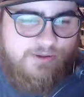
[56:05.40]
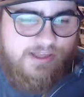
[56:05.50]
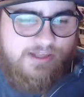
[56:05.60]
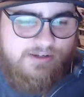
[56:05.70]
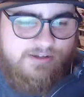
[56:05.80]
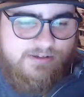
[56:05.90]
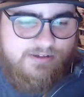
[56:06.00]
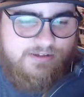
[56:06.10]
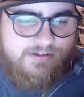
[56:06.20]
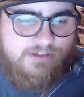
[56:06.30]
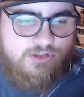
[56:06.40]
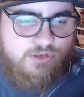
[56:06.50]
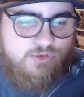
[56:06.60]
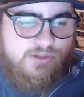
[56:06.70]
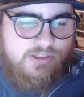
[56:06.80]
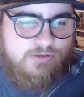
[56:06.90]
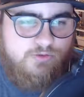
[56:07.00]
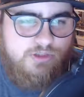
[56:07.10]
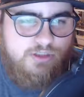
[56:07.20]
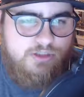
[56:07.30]
that, see you
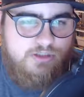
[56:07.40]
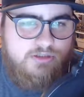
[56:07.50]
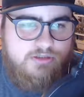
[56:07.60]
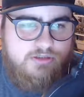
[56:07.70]
next week.